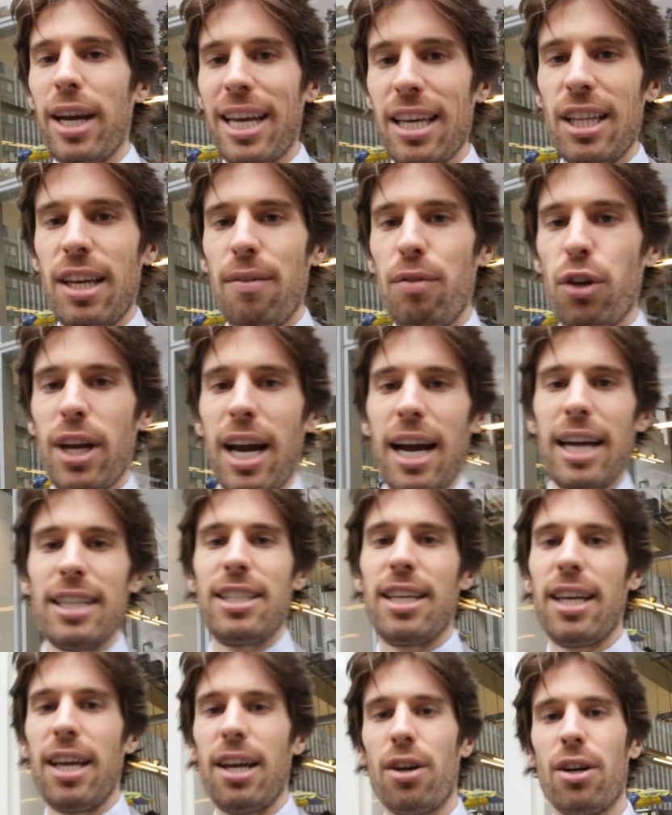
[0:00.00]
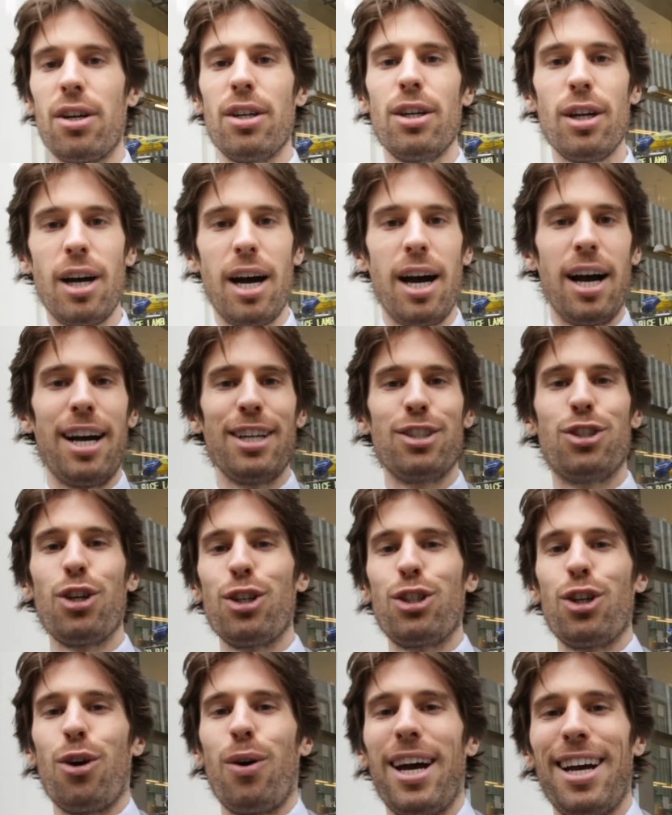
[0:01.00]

I'm gonna leave you guys here. Uh, Jojo